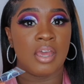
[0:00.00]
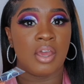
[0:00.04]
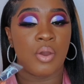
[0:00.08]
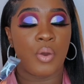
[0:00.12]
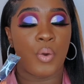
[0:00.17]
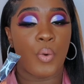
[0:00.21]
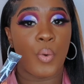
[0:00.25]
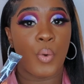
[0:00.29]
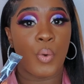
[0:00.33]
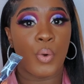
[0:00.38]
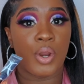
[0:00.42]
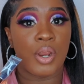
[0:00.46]

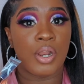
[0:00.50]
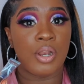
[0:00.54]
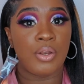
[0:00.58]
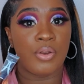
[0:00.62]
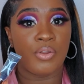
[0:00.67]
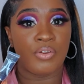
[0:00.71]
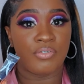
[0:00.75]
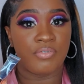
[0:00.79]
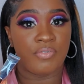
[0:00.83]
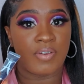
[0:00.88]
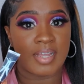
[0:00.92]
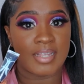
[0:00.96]
or
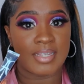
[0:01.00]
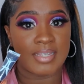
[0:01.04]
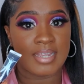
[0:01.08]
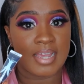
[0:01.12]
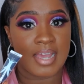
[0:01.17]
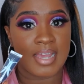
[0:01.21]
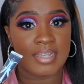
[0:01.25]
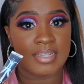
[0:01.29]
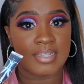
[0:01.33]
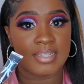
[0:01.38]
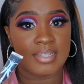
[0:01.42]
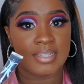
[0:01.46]
Look
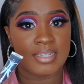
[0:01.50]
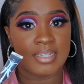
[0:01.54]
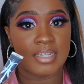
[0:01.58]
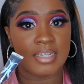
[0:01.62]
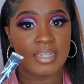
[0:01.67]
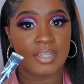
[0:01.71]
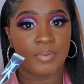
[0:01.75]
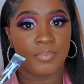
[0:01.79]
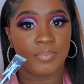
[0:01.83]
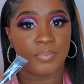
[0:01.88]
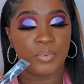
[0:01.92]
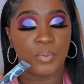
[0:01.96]

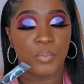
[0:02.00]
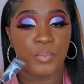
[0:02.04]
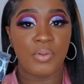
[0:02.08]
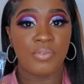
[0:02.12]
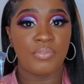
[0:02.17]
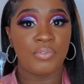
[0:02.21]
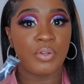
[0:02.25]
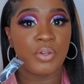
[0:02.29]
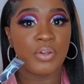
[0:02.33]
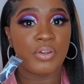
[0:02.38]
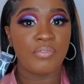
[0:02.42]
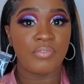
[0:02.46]
Fantastic.
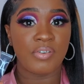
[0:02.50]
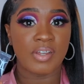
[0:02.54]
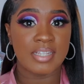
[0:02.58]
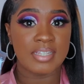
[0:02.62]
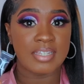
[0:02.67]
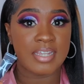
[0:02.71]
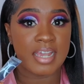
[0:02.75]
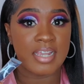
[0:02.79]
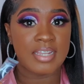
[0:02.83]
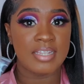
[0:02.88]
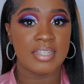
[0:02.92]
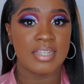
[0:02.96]
With Look
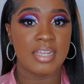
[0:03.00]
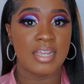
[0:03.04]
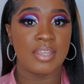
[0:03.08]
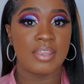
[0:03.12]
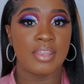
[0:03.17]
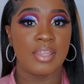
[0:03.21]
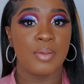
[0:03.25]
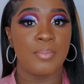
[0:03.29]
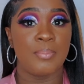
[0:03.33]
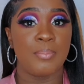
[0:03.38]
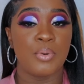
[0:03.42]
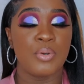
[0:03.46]
Fantastic,
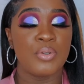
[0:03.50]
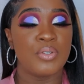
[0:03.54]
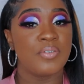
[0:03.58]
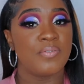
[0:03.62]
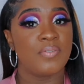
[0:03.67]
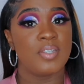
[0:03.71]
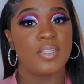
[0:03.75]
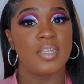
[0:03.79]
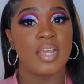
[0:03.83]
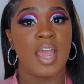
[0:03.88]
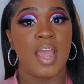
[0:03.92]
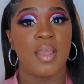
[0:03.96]
they most
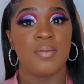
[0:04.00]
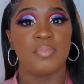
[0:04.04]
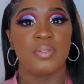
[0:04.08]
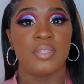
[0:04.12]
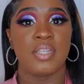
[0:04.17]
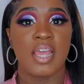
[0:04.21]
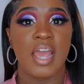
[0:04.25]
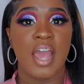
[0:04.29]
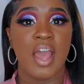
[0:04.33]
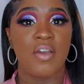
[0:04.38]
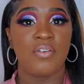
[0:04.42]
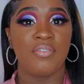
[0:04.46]
of the times
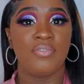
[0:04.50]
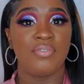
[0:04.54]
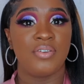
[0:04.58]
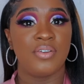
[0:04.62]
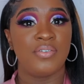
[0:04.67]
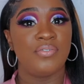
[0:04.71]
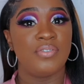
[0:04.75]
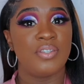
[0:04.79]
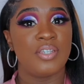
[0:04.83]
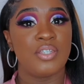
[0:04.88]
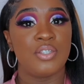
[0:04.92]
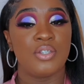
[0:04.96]
they have
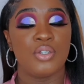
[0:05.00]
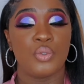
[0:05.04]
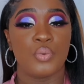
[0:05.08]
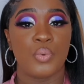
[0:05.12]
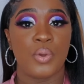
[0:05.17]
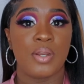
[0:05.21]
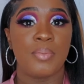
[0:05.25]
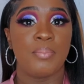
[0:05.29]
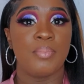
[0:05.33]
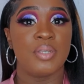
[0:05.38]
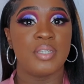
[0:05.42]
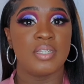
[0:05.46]
15 to
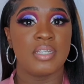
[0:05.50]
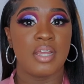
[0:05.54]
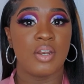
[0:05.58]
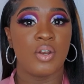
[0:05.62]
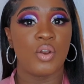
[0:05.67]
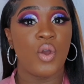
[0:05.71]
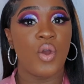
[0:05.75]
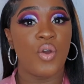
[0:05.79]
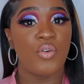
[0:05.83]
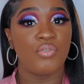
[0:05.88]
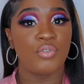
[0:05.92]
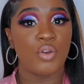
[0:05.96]

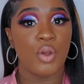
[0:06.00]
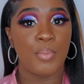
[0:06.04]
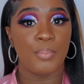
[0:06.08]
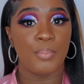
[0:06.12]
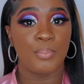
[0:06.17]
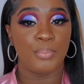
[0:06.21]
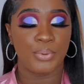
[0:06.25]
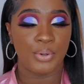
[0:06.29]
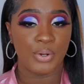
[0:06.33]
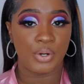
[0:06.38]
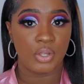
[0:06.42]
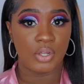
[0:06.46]
20% off on
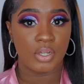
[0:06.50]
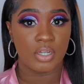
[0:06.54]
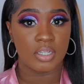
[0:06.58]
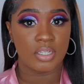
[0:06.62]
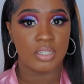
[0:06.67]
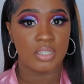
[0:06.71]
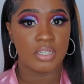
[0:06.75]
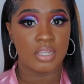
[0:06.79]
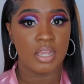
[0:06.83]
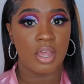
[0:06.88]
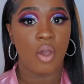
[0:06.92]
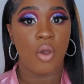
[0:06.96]

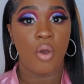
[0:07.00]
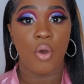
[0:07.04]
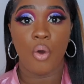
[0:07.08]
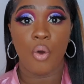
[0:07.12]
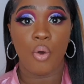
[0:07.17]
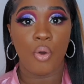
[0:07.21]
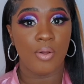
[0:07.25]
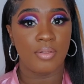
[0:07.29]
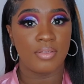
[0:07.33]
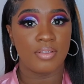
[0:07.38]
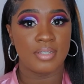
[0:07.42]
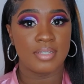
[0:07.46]
products
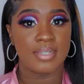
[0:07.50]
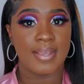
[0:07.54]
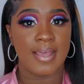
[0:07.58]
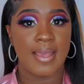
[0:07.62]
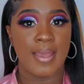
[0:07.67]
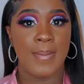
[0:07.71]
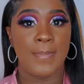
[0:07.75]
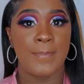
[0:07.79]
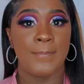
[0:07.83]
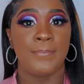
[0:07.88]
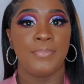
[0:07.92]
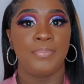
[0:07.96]
all the
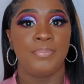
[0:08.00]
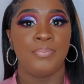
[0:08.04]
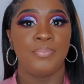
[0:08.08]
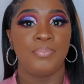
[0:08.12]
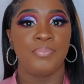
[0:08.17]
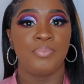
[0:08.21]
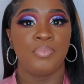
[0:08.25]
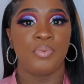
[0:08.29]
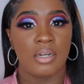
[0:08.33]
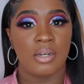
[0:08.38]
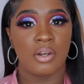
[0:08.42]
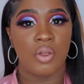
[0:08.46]
time,
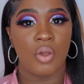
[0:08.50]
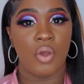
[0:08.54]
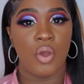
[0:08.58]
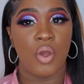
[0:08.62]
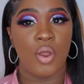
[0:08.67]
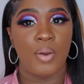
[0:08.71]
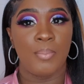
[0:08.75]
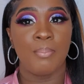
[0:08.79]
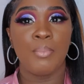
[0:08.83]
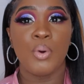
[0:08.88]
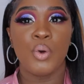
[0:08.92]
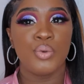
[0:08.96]

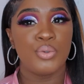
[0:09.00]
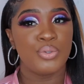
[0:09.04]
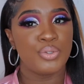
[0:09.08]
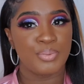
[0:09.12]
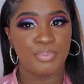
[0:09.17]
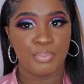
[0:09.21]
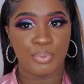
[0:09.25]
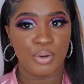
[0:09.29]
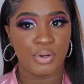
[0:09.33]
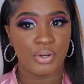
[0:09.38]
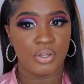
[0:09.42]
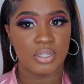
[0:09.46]
on most
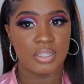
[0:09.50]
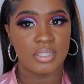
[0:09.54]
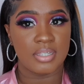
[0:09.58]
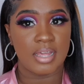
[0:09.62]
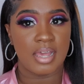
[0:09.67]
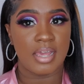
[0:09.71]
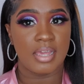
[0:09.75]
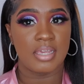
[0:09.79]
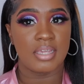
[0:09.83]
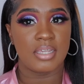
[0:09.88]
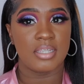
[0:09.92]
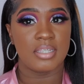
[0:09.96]
products
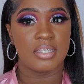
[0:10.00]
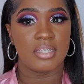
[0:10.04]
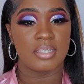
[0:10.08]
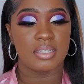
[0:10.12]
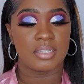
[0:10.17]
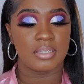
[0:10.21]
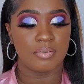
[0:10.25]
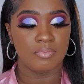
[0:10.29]
that is.